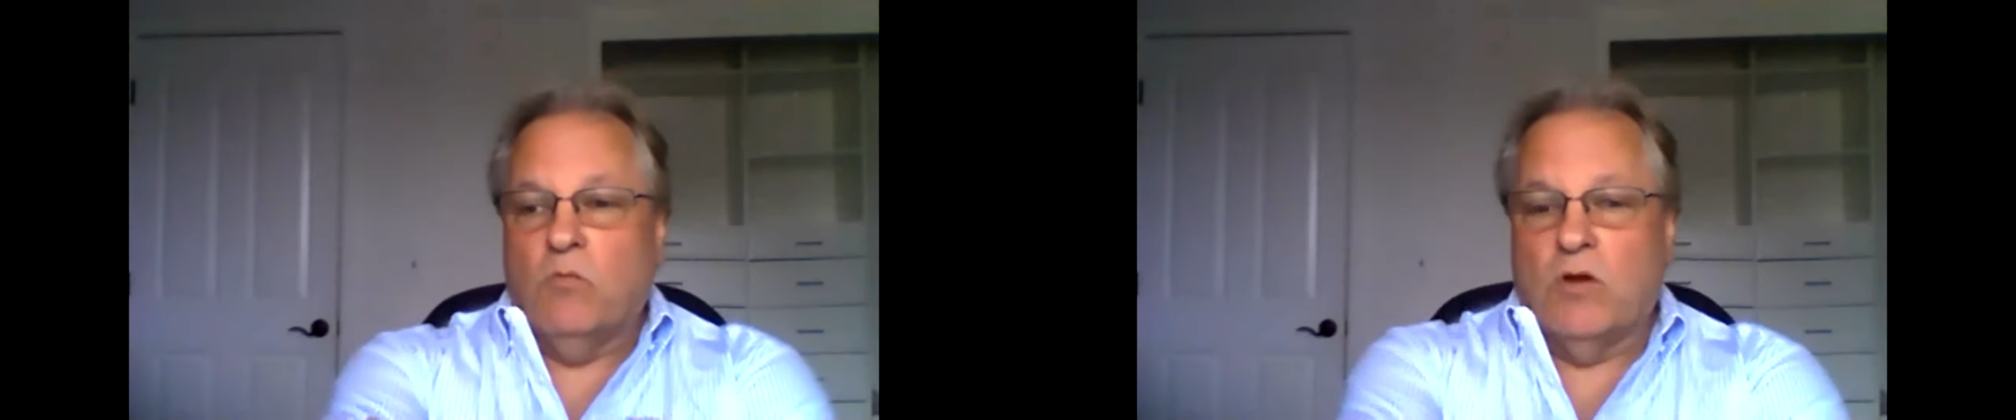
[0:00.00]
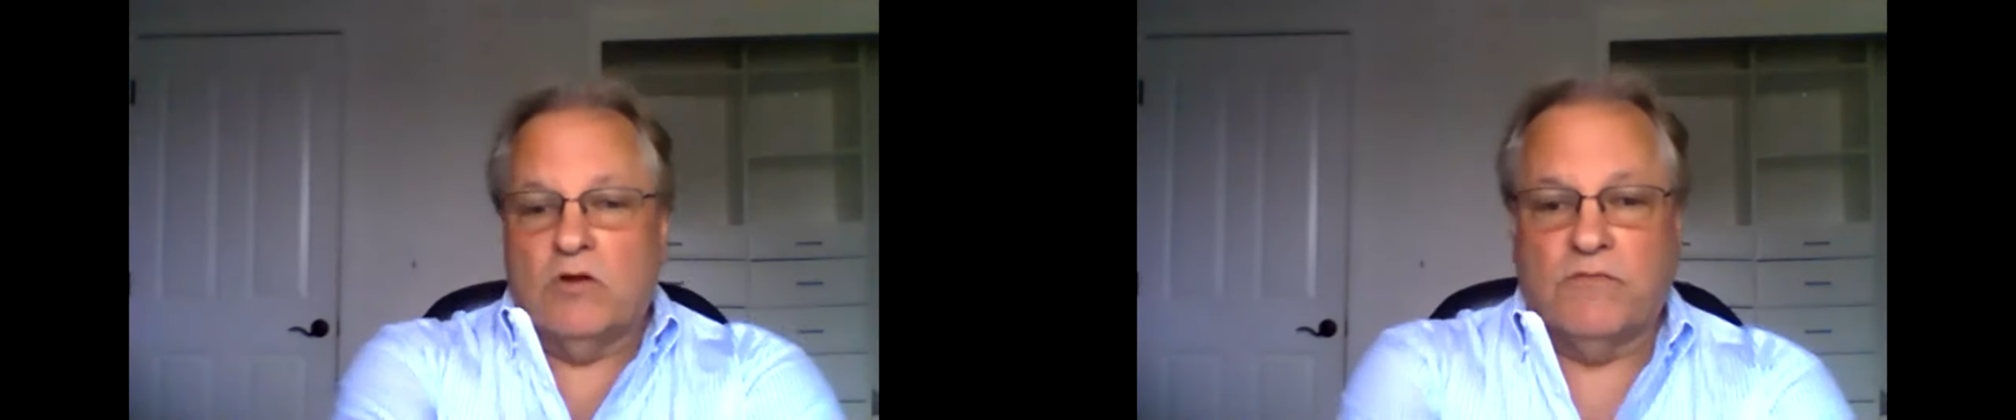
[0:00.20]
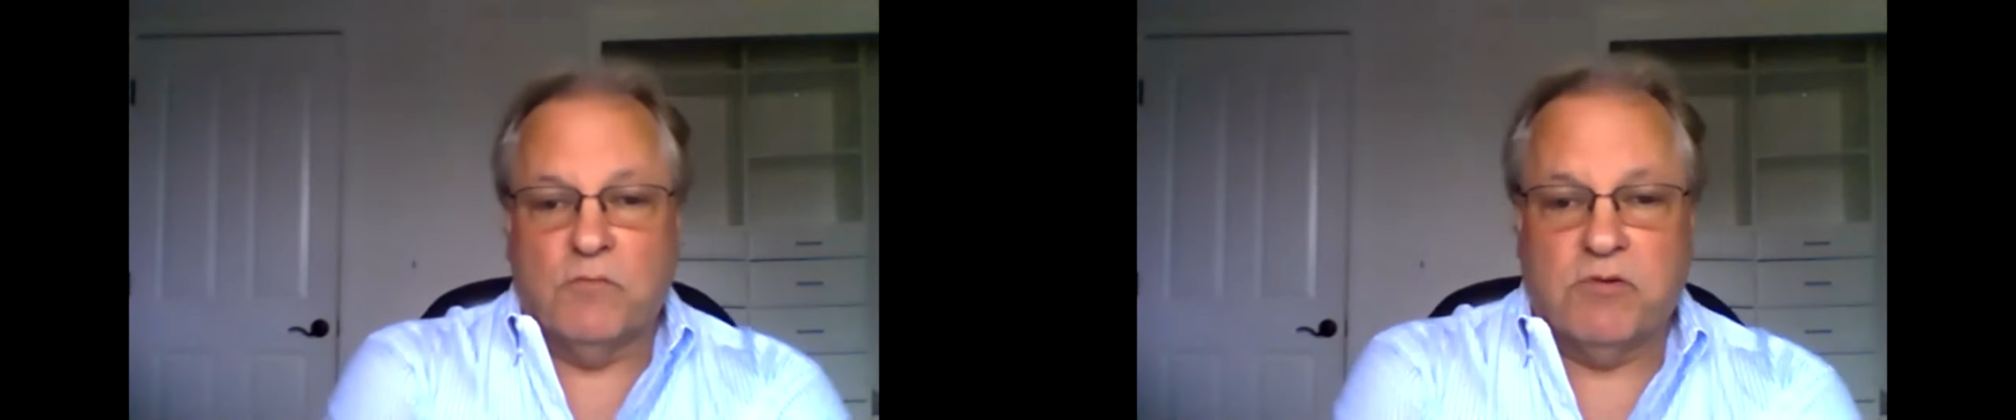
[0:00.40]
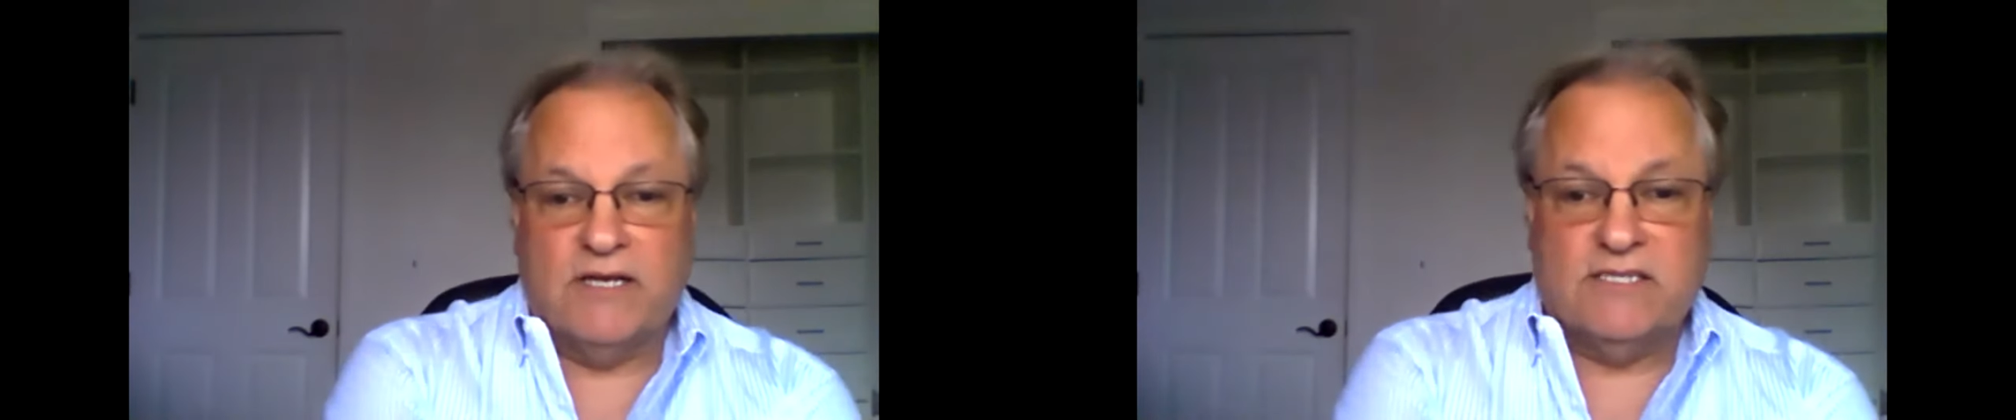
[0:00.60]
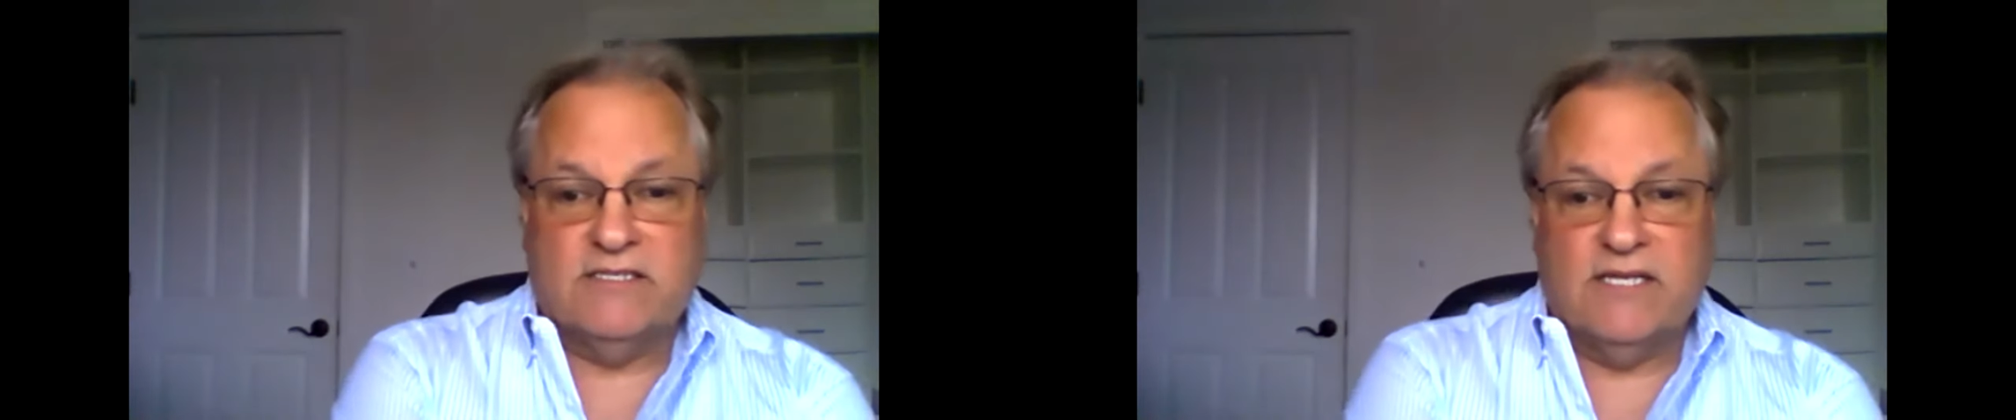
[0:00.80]
wonderful
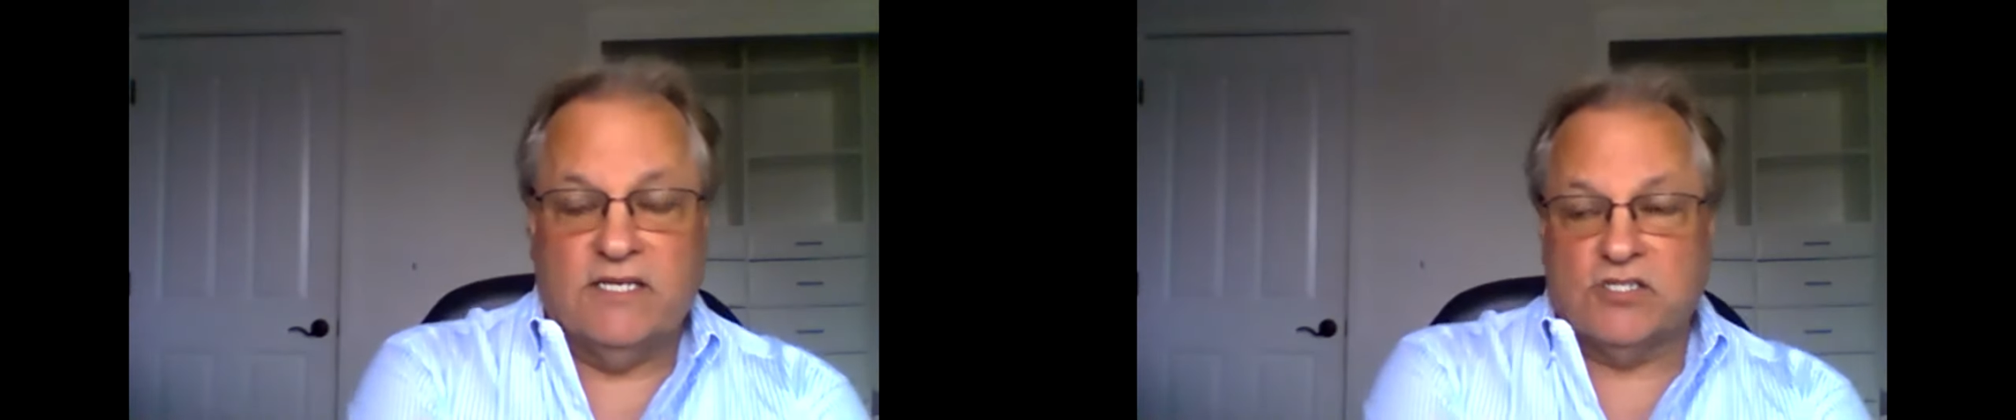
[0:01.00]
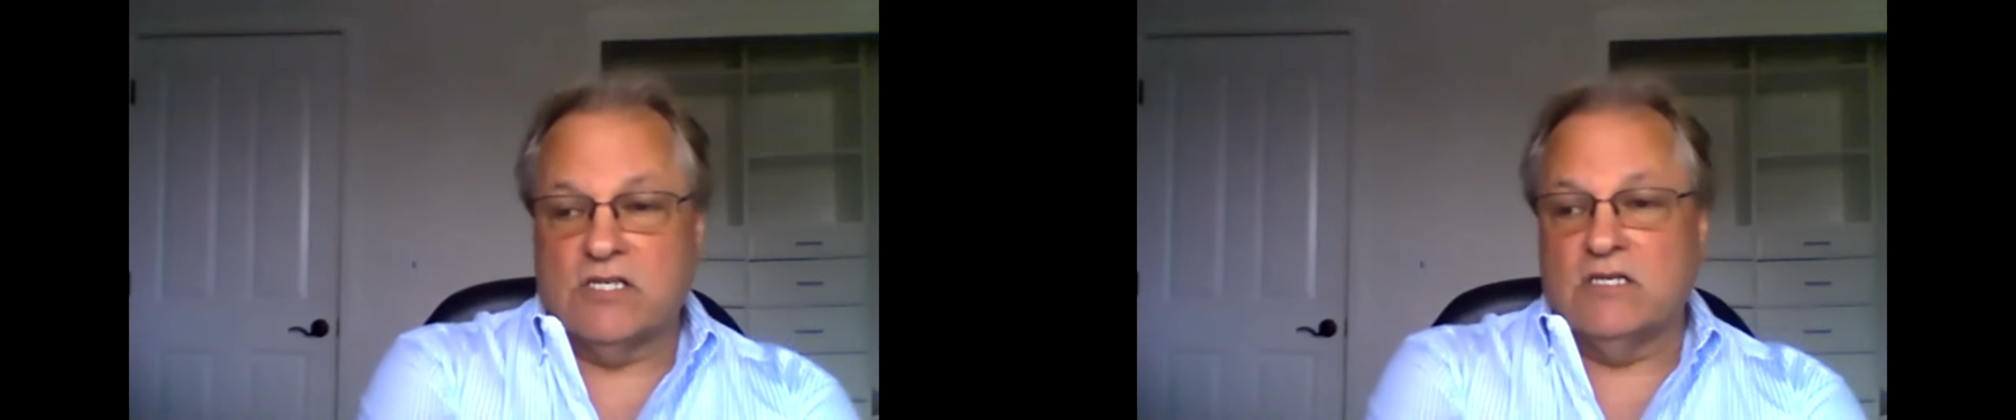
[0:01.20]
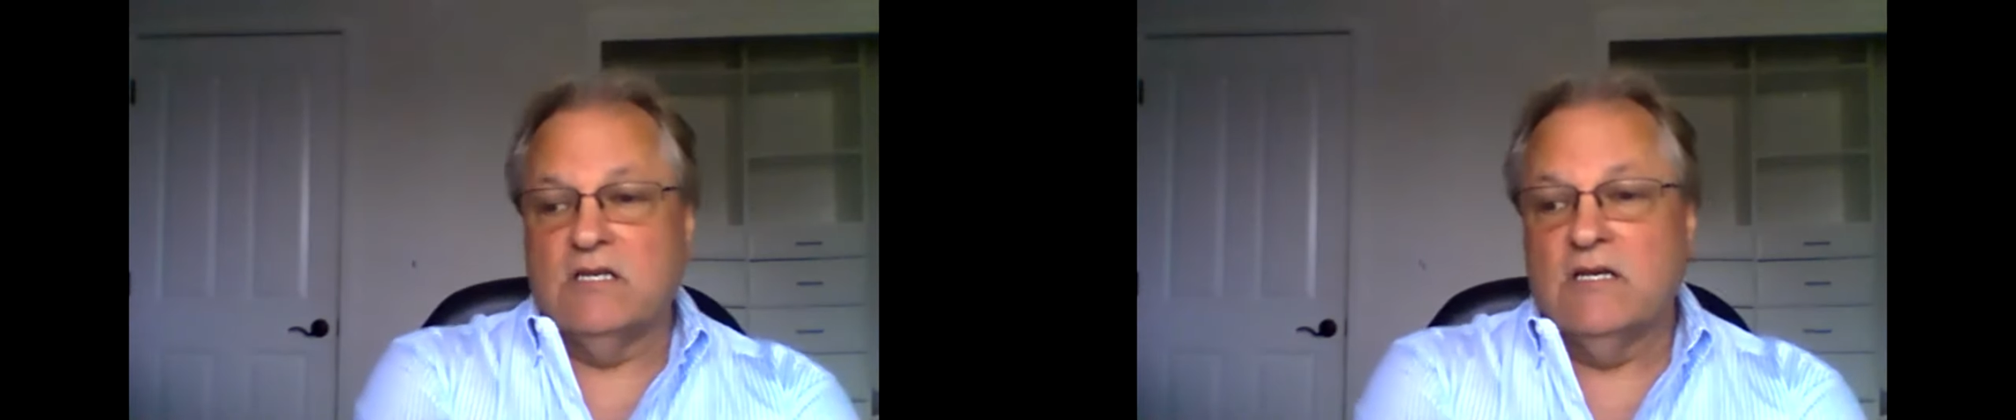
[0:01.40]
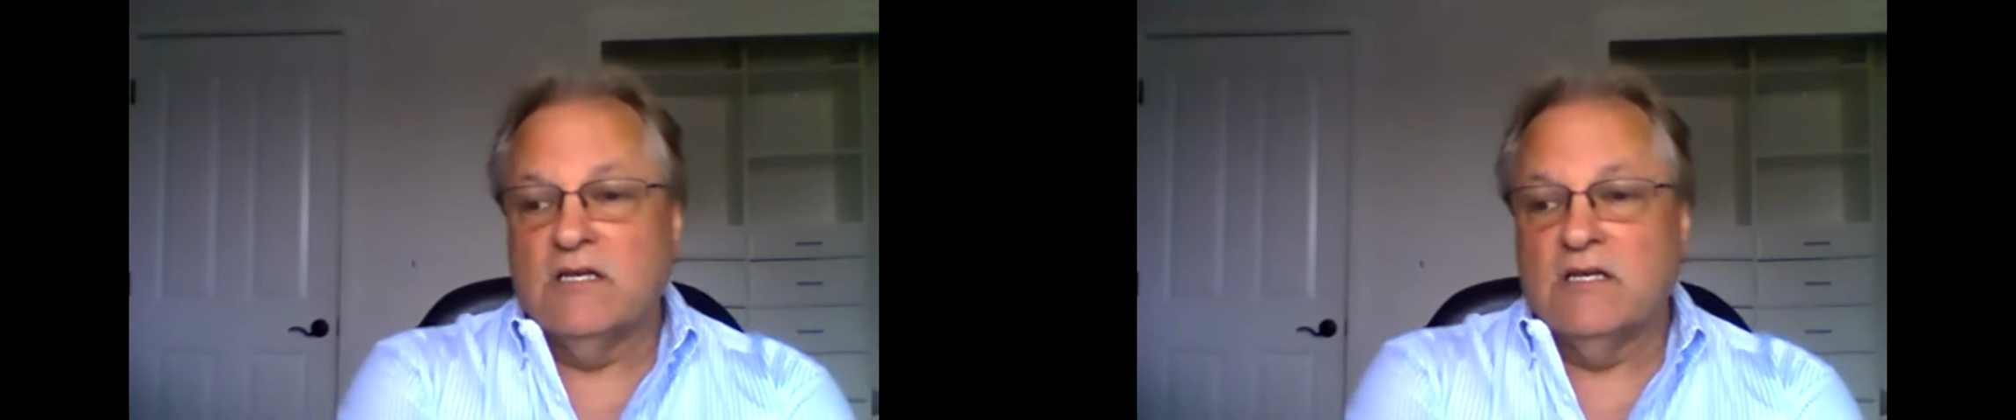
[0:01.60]
presentation.